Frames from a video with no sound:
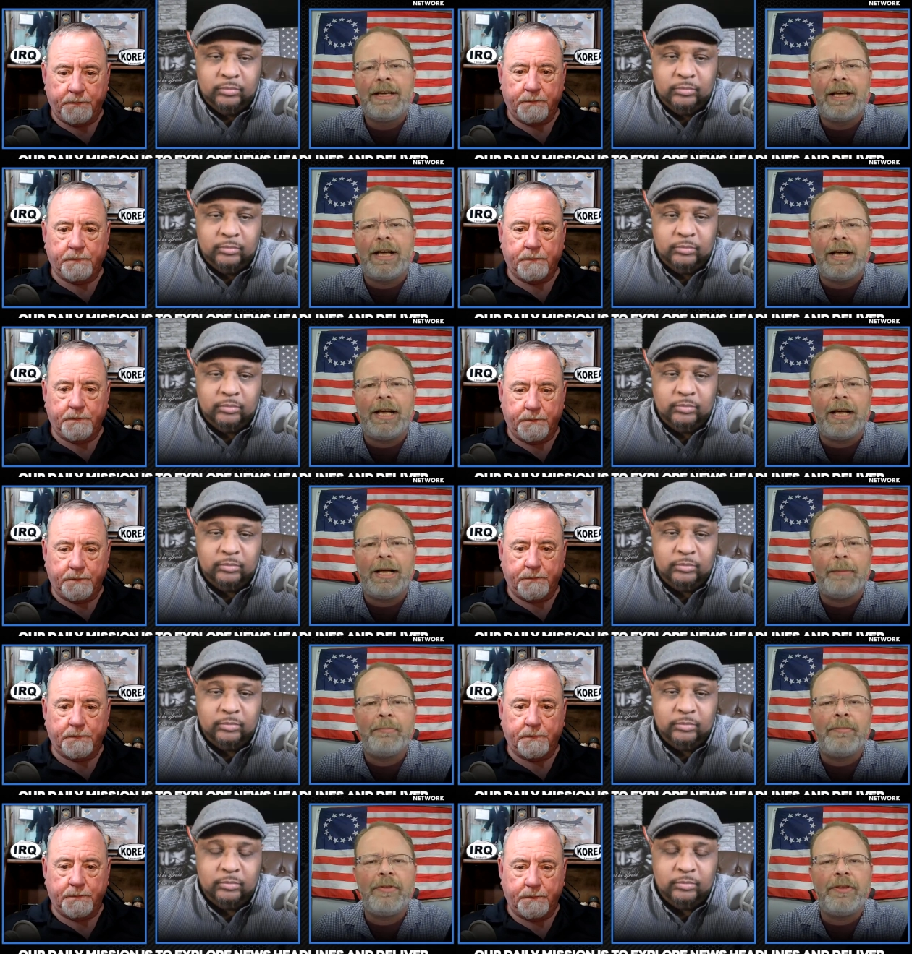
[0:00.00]

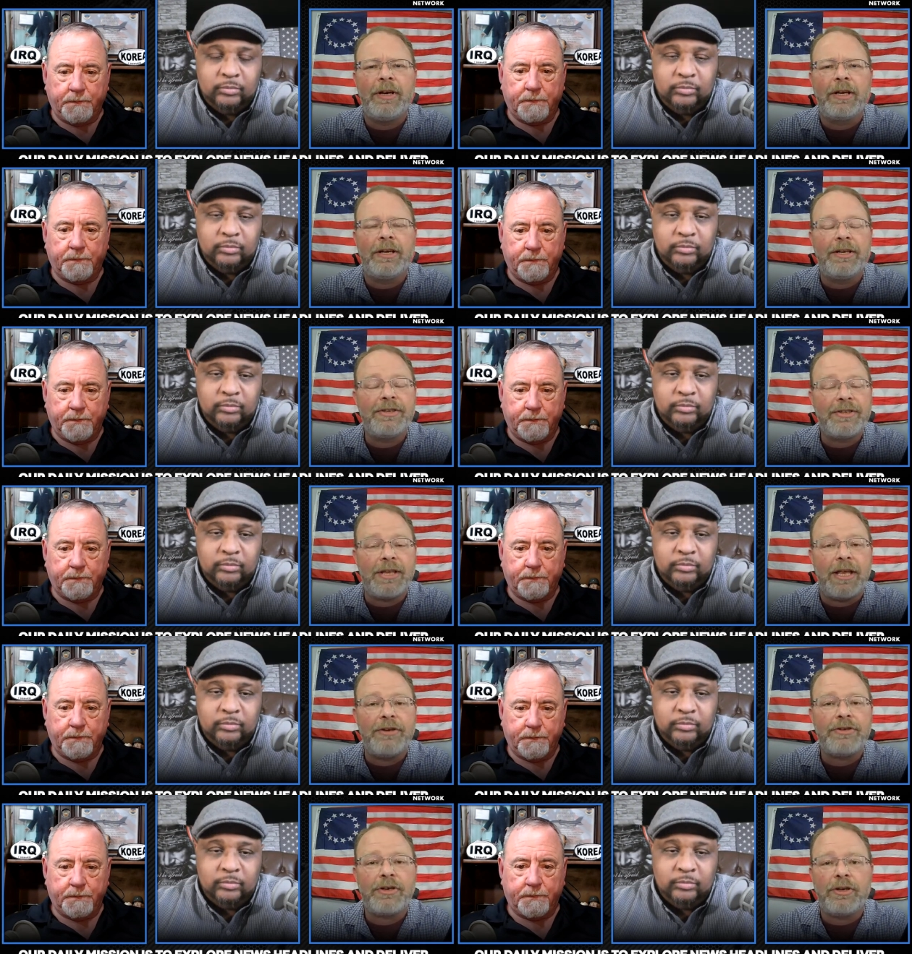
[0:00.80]
Speaker 1: Um, they're going to
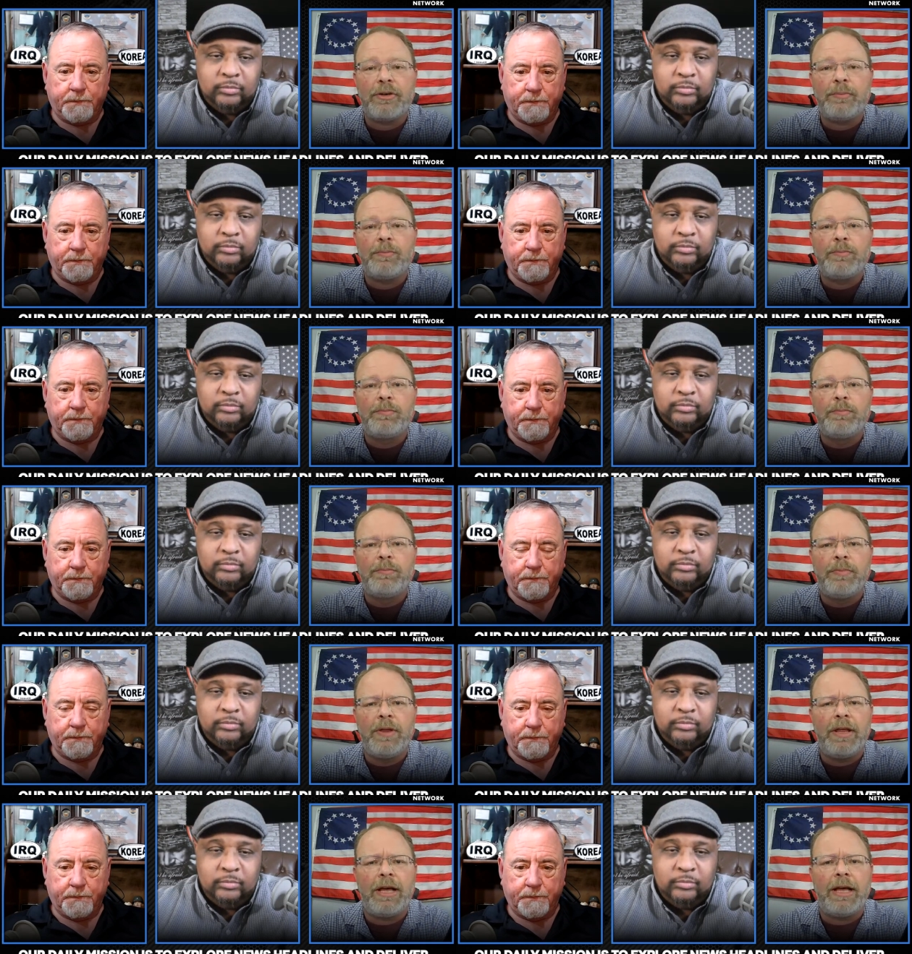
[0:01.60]
censure
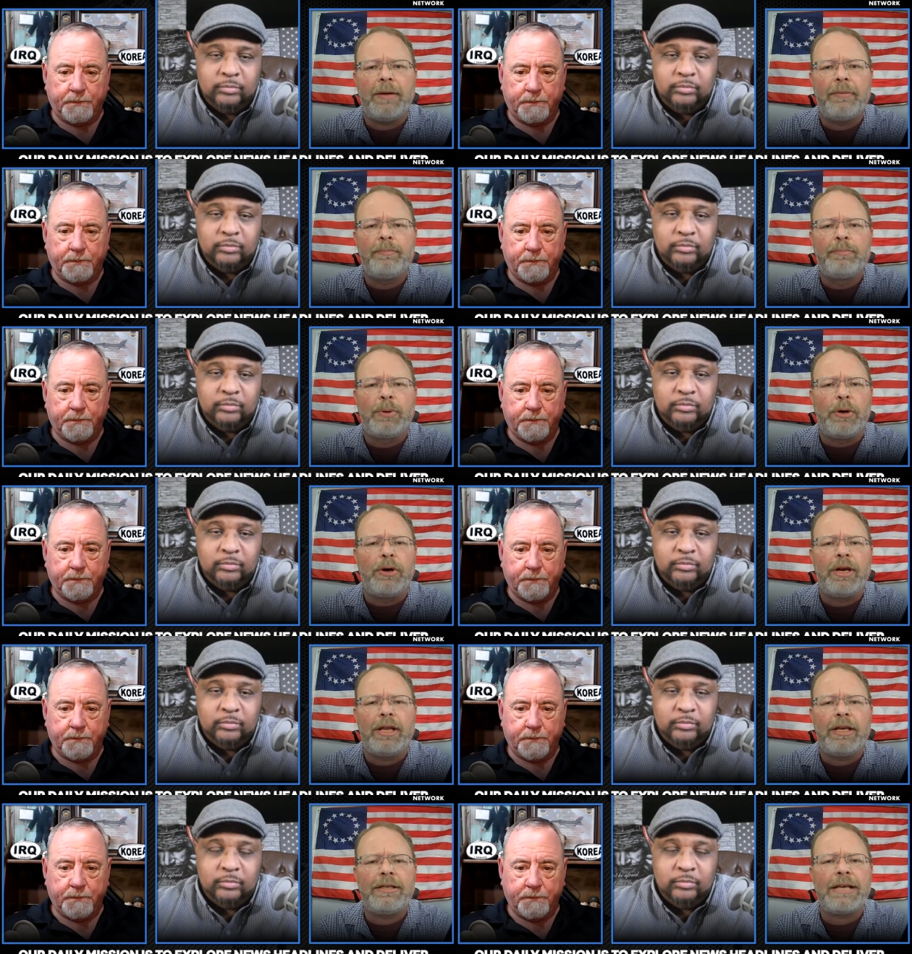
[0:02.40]
uh,
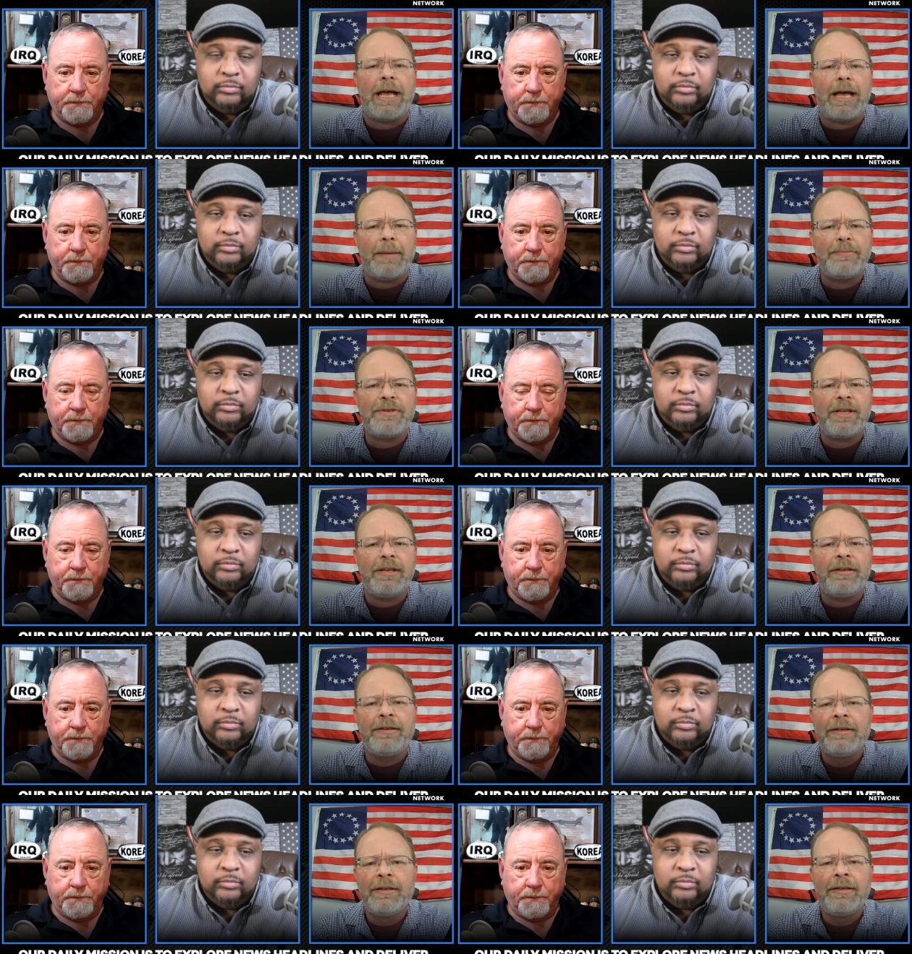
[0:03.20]
Bennie
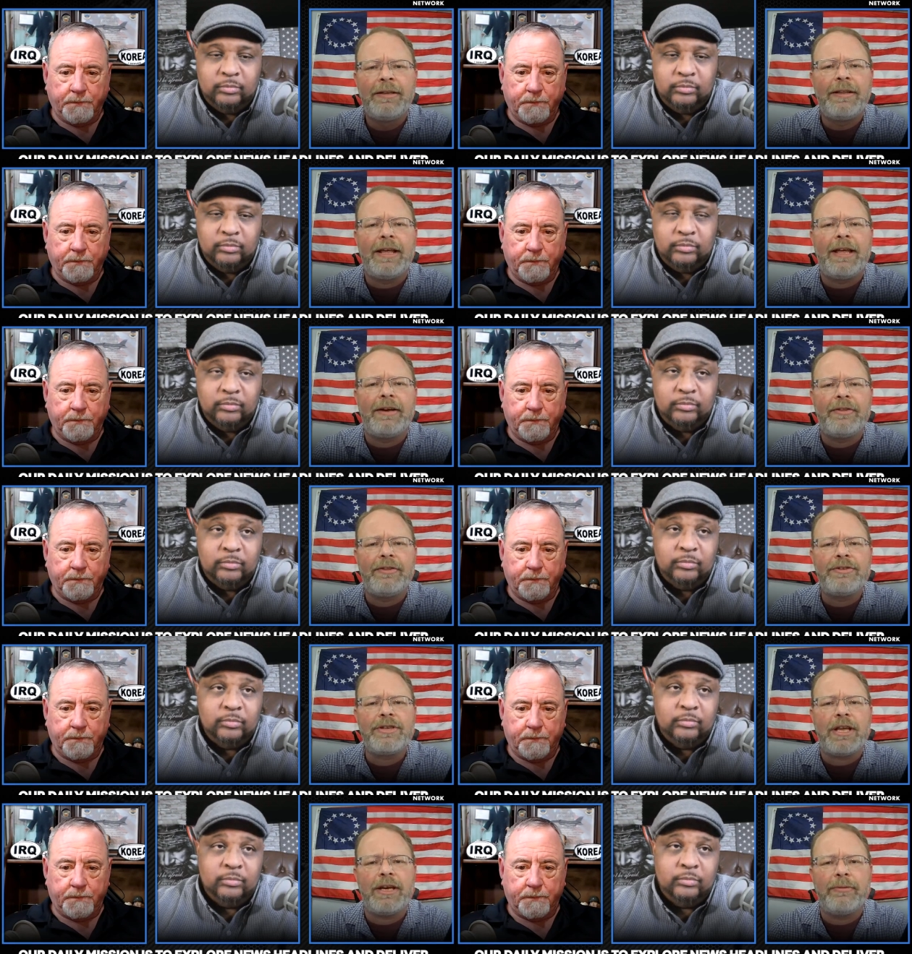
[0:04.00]
Thompson, the head of the
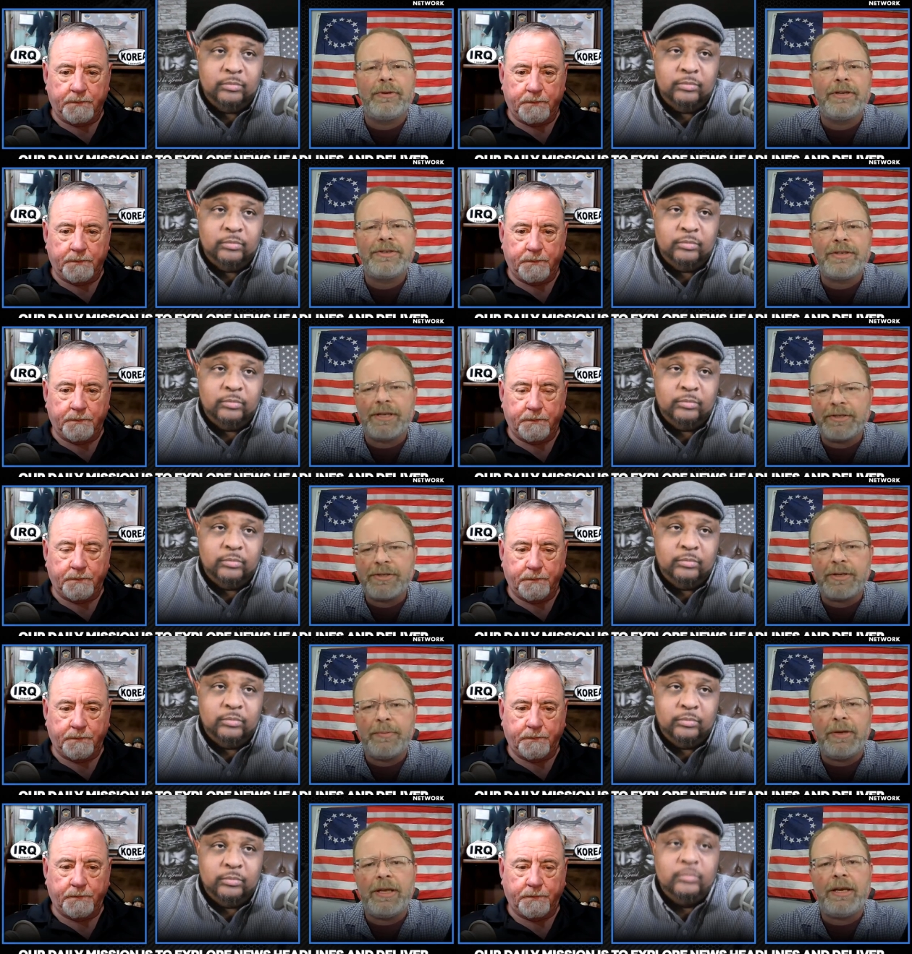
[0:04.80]
January 6th
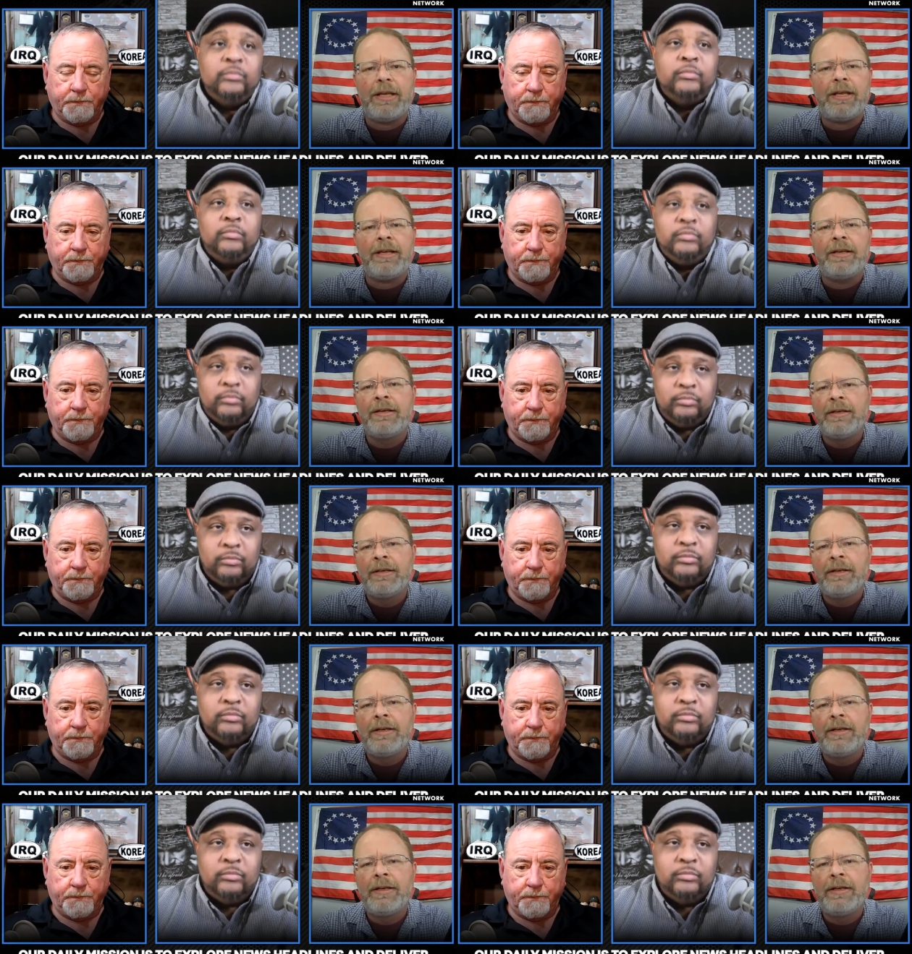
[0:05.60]
committee.